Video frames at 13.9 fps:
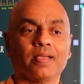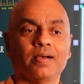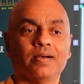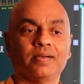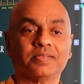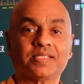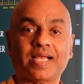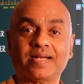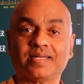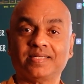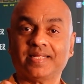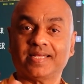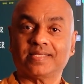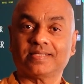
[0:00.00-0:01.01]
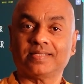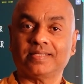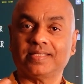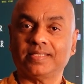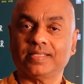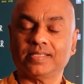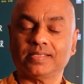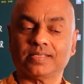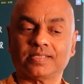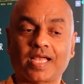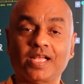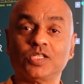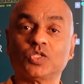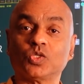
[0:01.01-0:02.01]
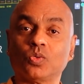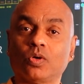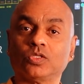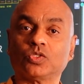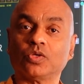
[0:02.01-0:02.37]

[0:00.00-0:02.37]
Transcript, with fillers: uh, Saturn takes thirty years, and so on.